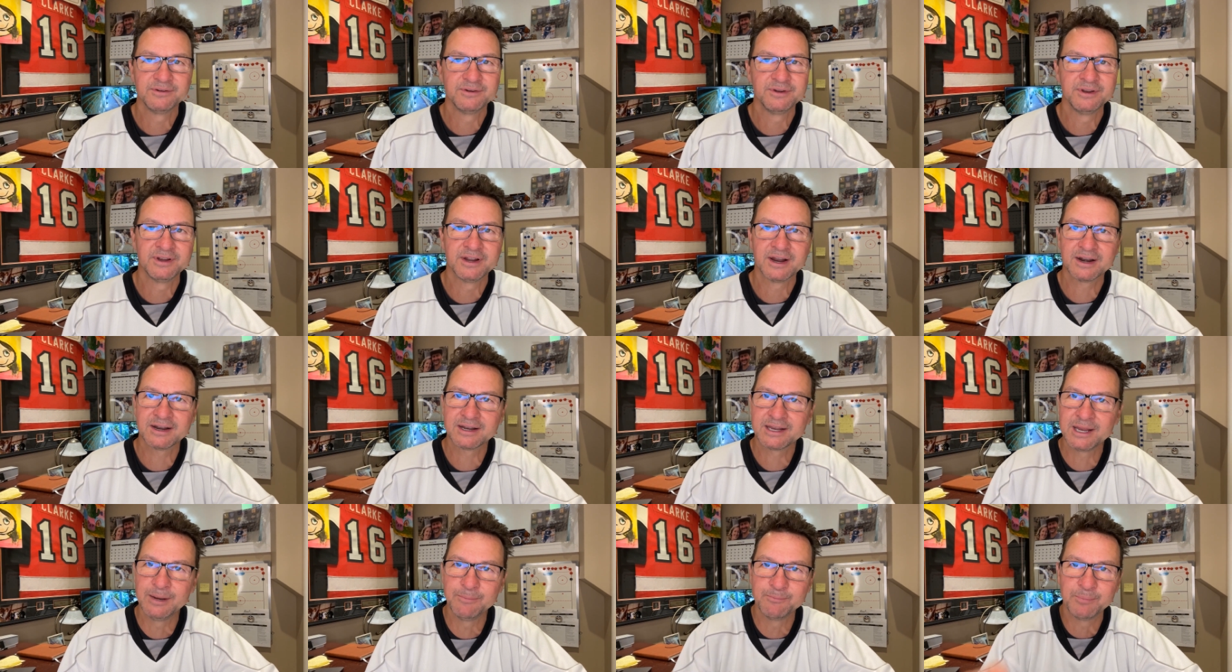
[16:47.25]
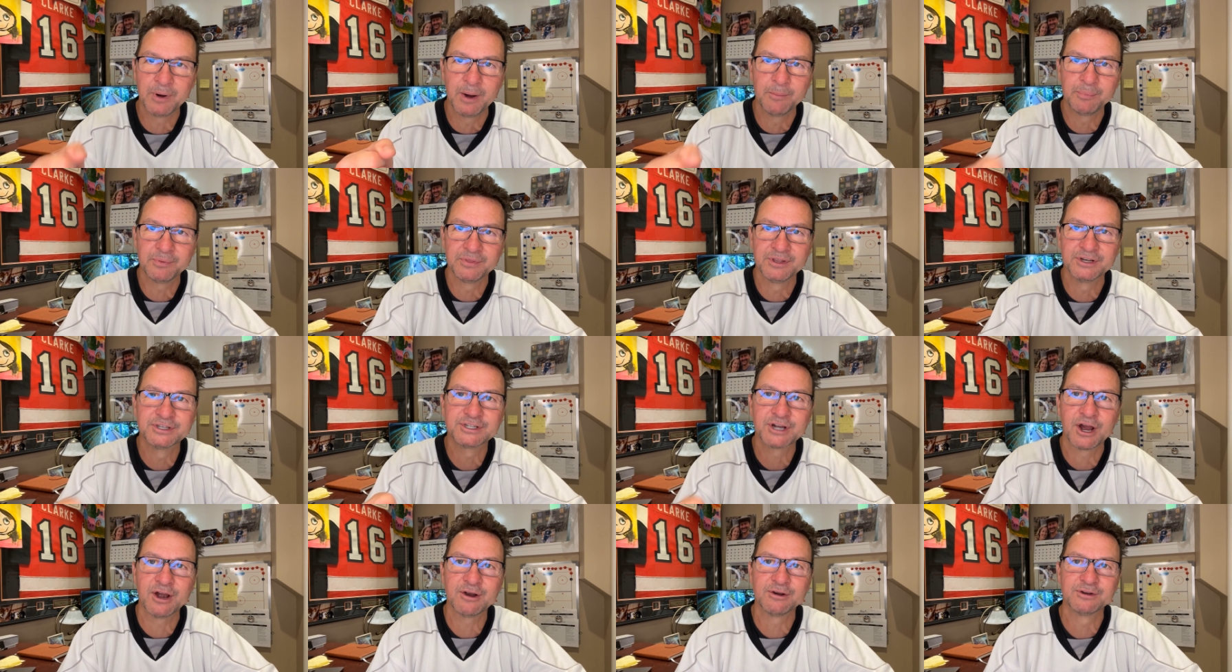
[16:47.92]
You got to keep pumping the
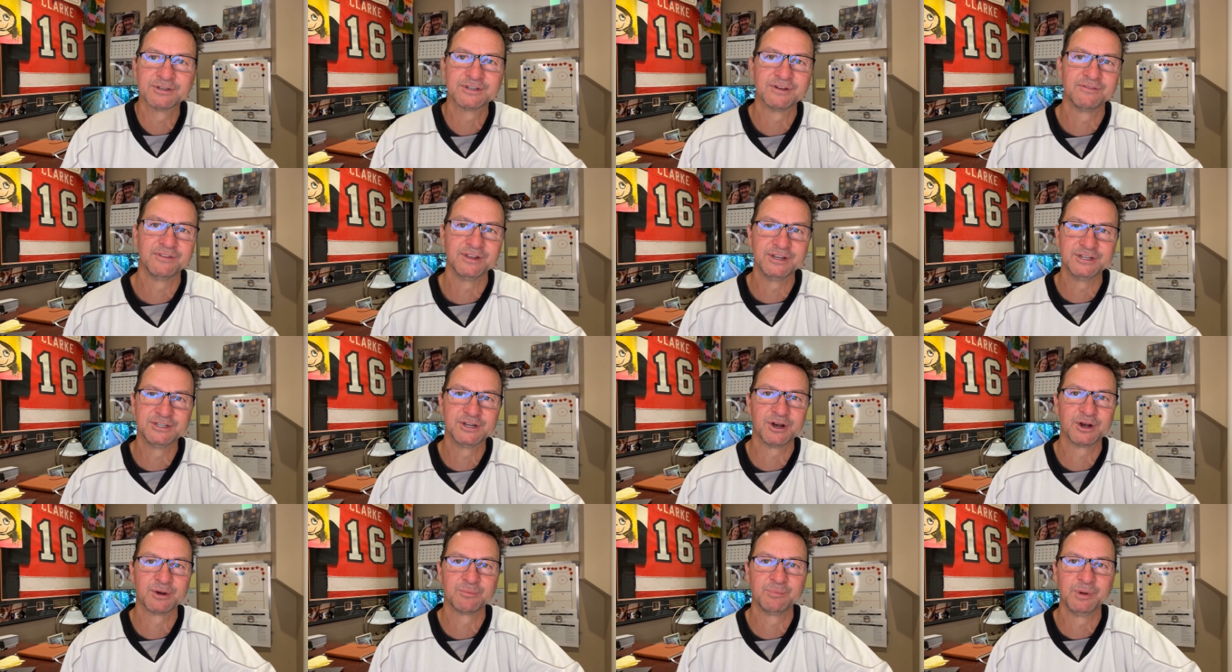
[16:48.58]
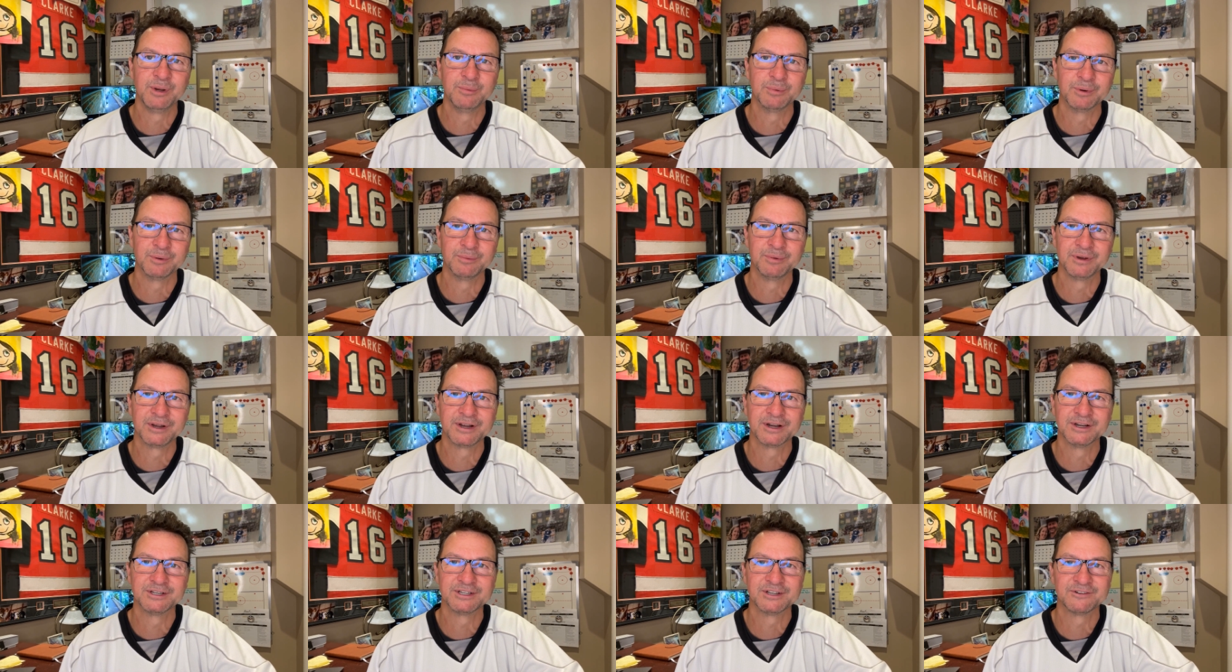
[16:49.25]
tires of these young people,
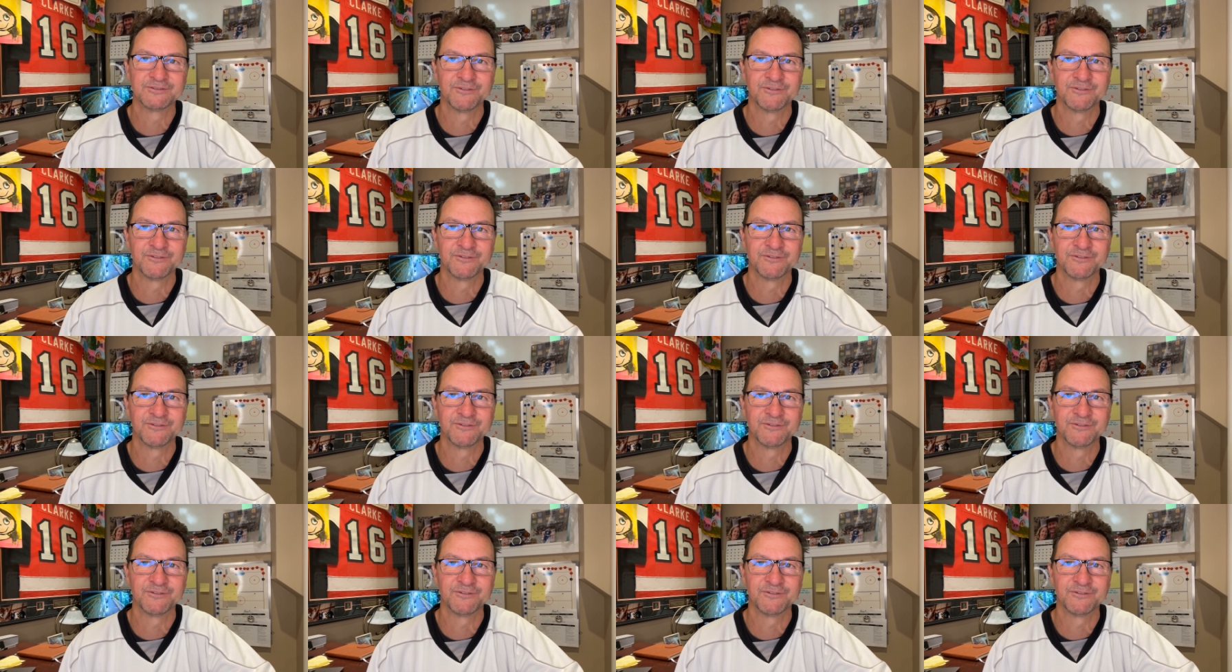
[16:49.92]
because